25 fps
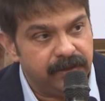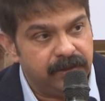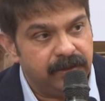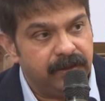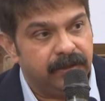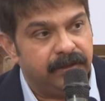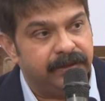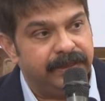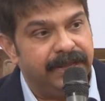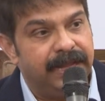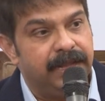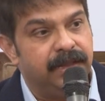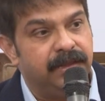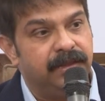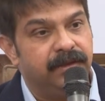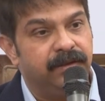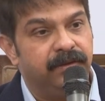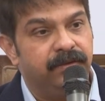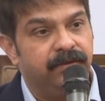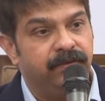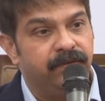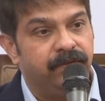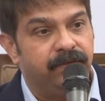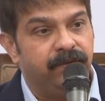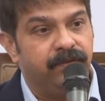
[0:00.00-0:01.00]
Then
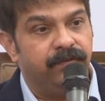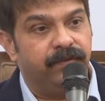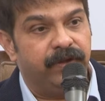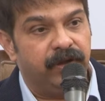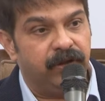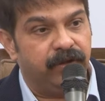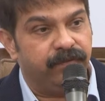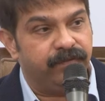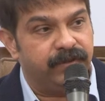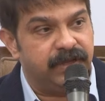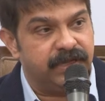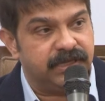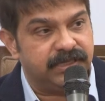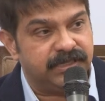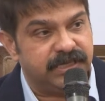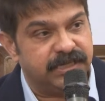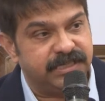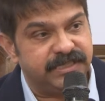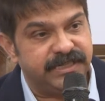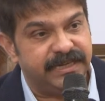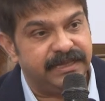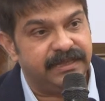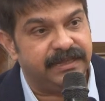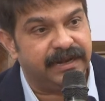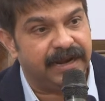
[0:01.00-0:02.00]
the one of the
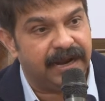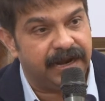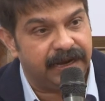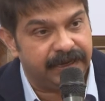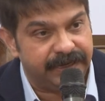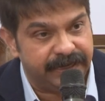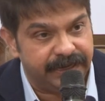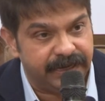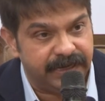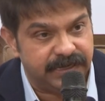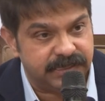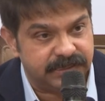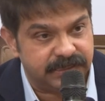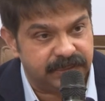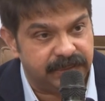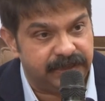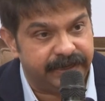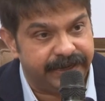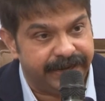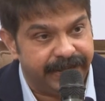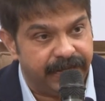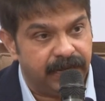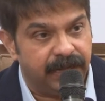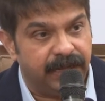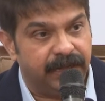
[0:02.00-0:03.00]
Sachin Rahate is a
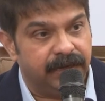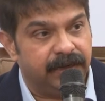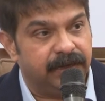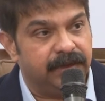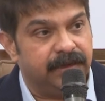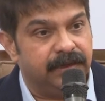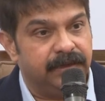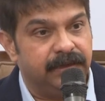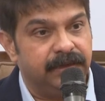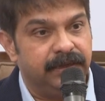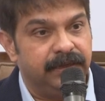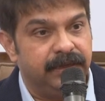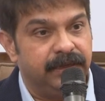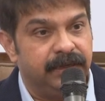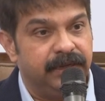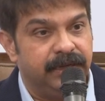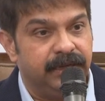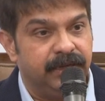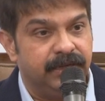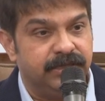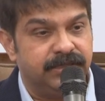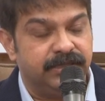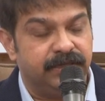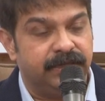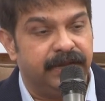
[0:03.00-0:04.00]
trainer. He
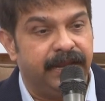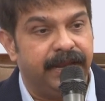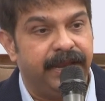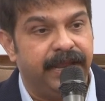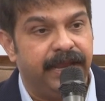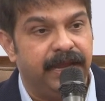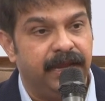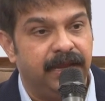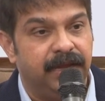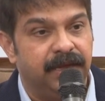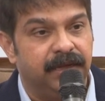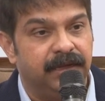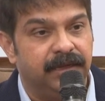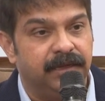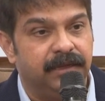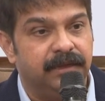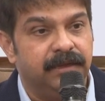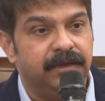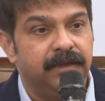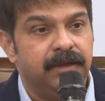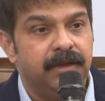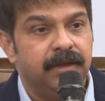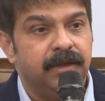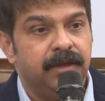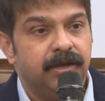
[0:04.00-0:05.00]
is running a
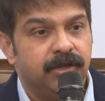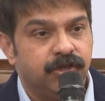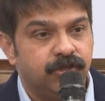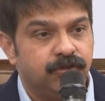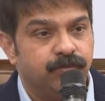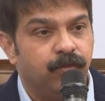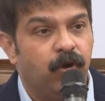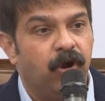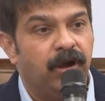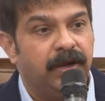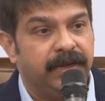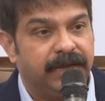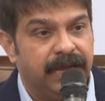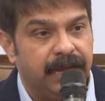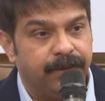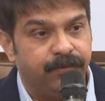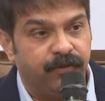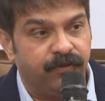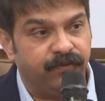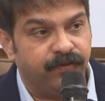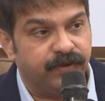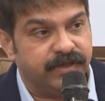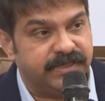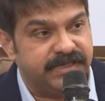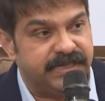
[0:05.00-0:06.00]
small type
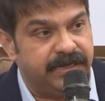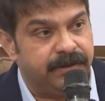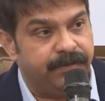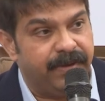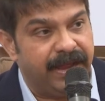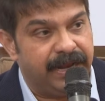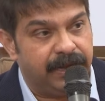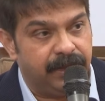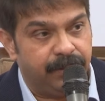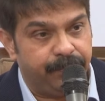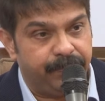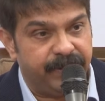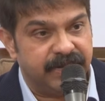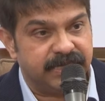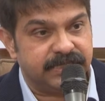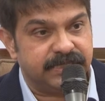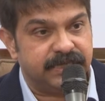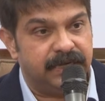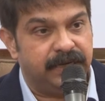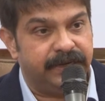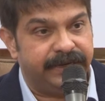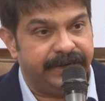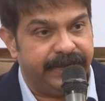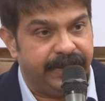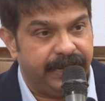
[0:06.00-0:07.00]
of a gym and the
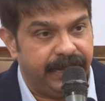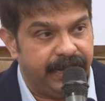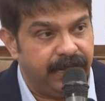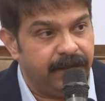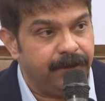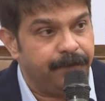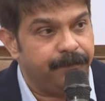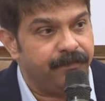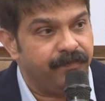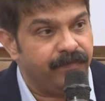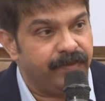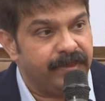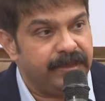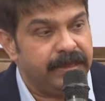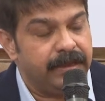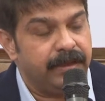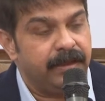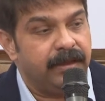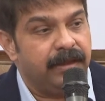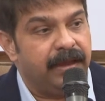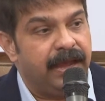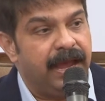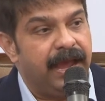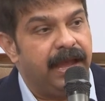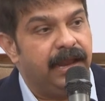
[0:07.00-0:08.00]
personal training
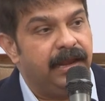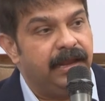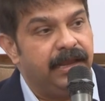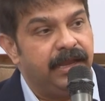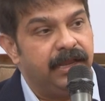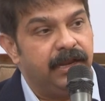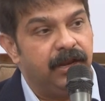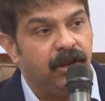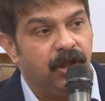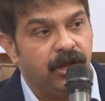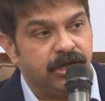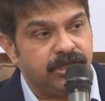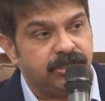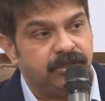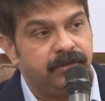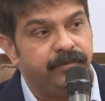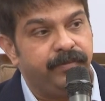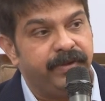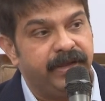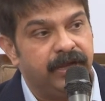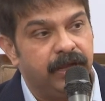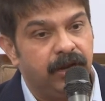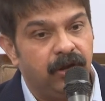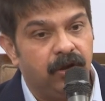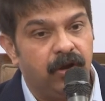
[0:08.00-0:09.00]
and he lost
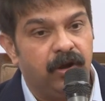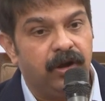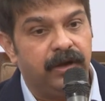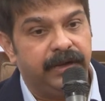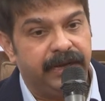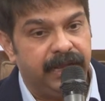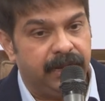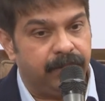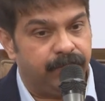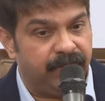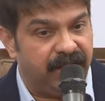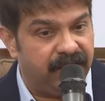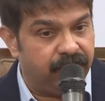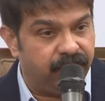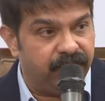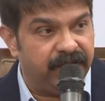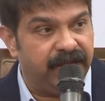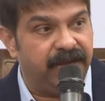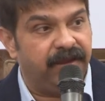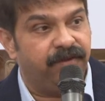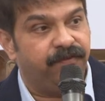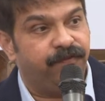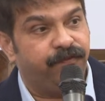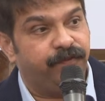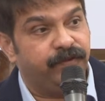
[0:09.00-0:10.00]
me a lot and my
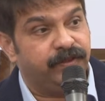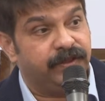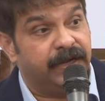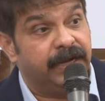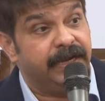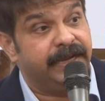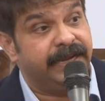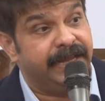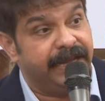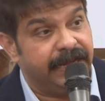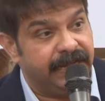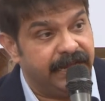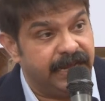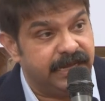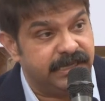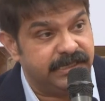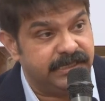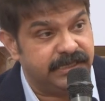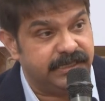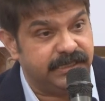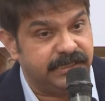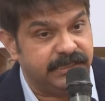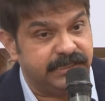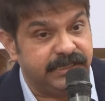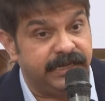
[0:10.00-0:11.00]
wife 30
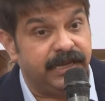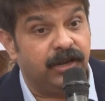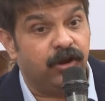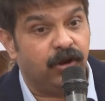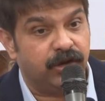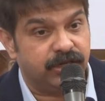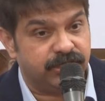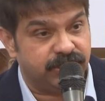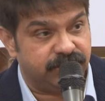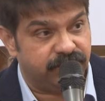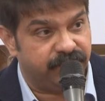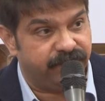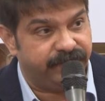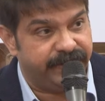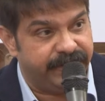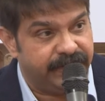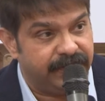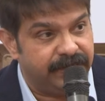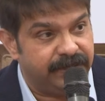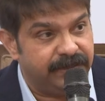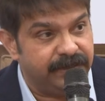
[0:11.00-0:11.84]
kg she lost her weight